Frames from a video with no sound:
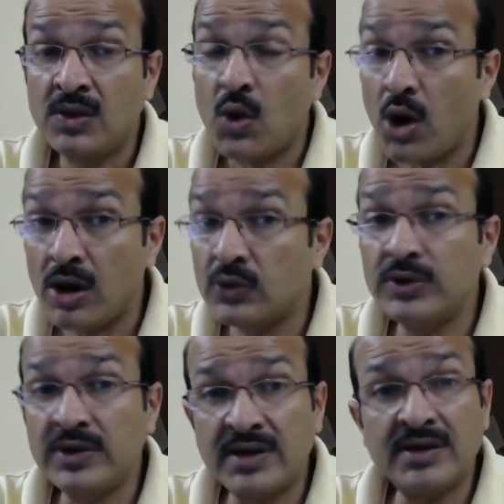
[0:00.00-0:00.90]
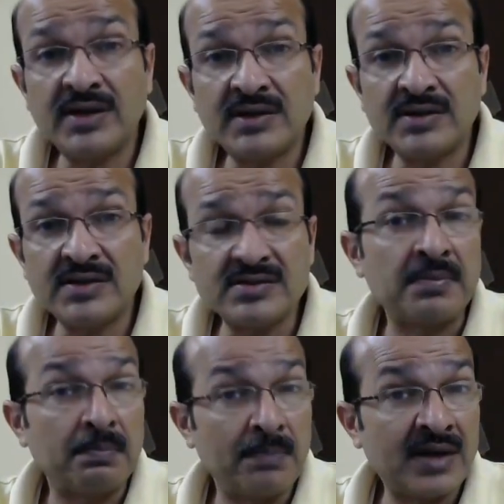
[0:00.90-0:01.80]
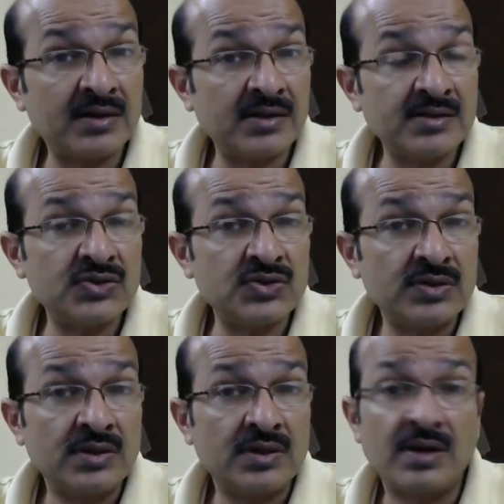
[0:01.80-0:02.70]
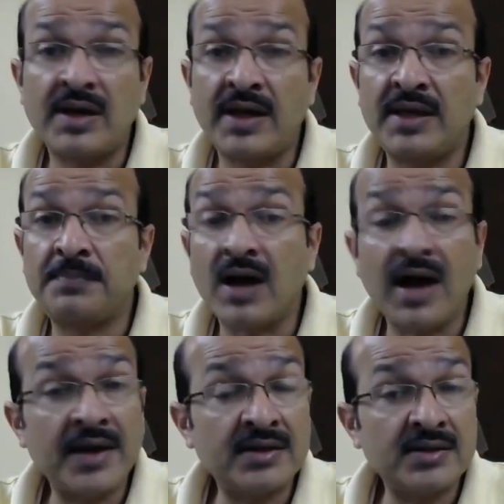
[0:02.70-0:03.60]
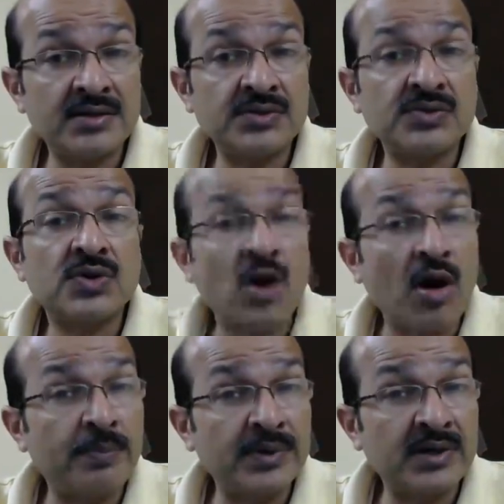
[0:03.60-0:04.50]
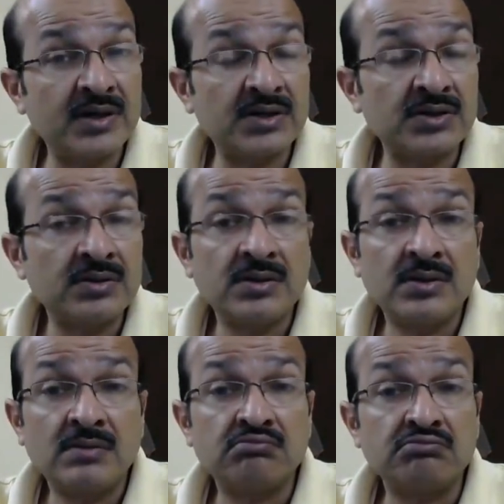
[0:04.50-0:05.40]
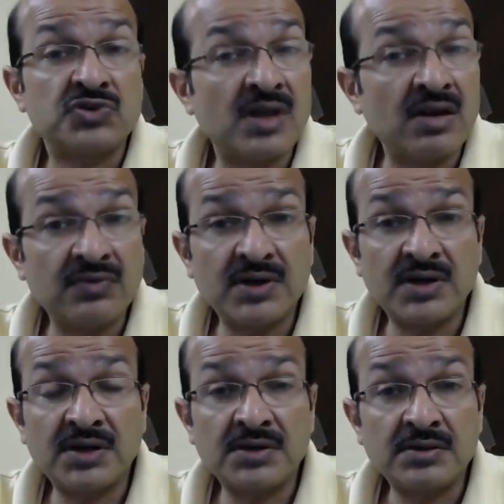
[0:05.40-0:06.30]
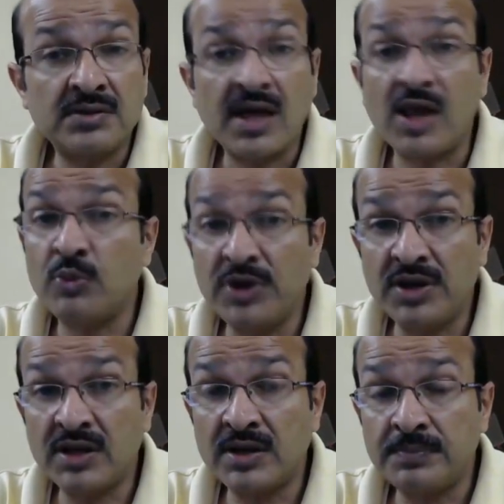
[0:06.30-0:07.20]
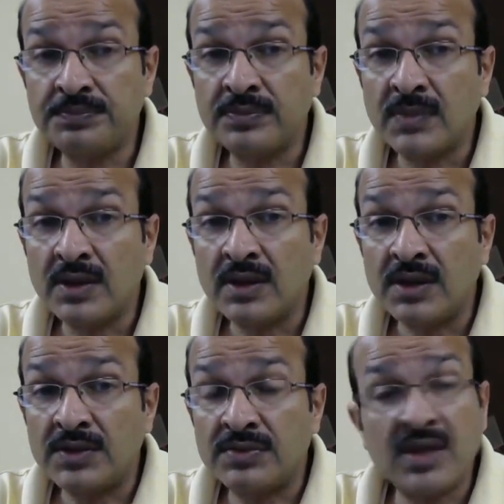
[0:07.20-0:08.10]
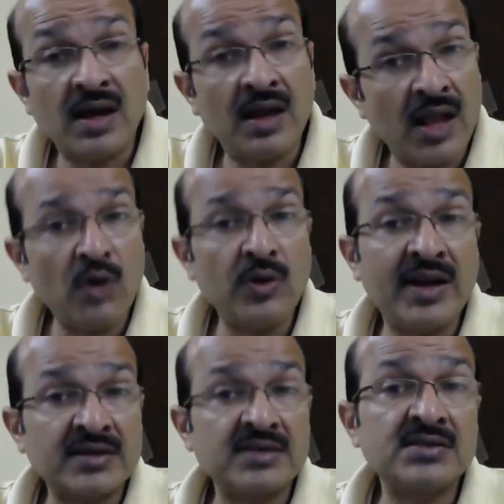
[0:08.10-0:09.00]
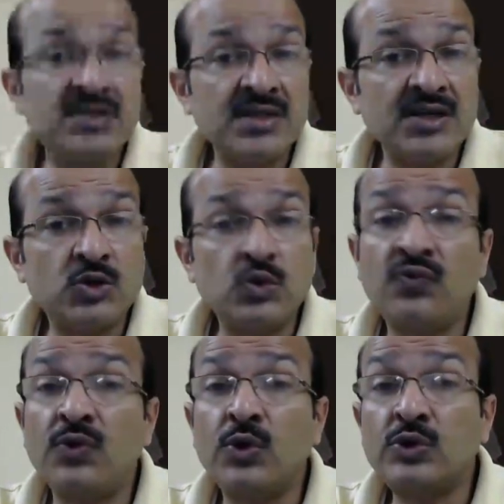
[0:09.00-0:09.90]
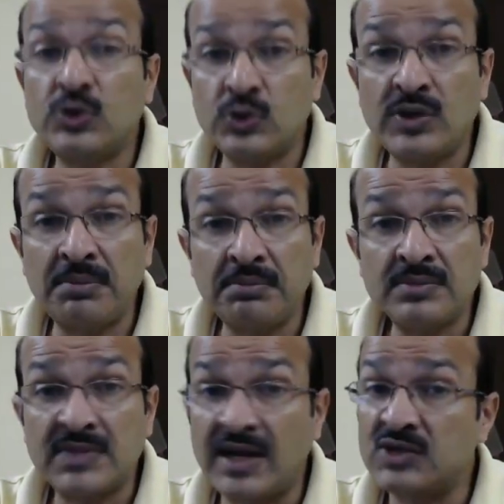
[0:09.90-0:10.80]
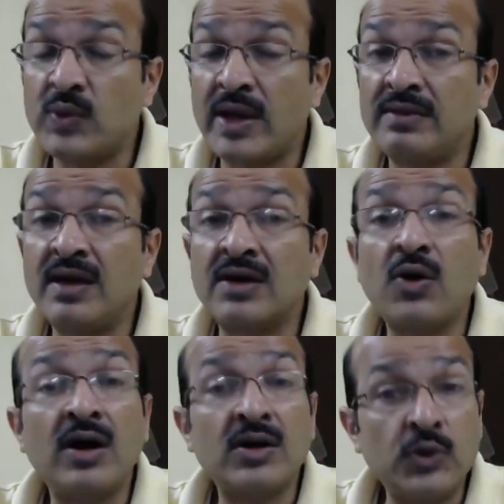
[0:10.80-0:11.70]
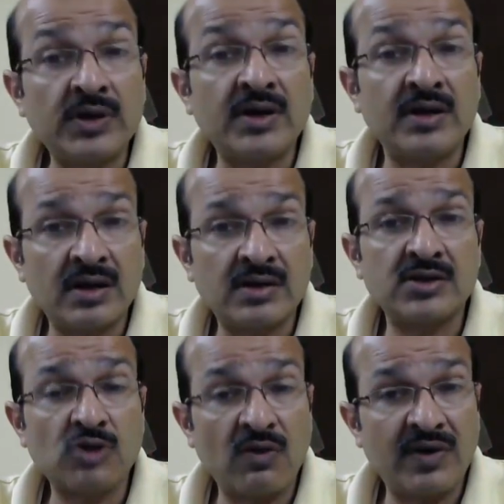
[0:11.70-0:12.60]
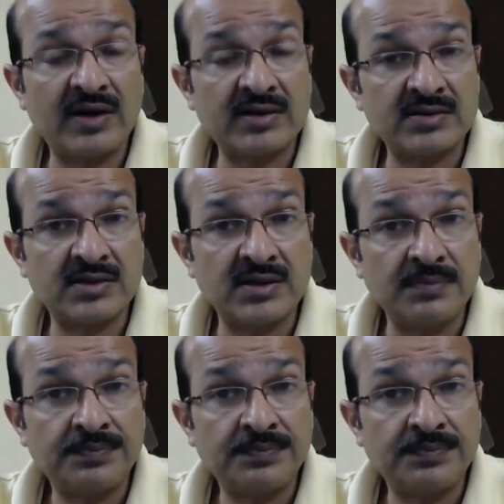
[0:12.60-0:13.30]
All good conductors, metals like iron, copper, silver, aluminium, they allow electricity to flow through them. That is why they are called good conductors of electricity.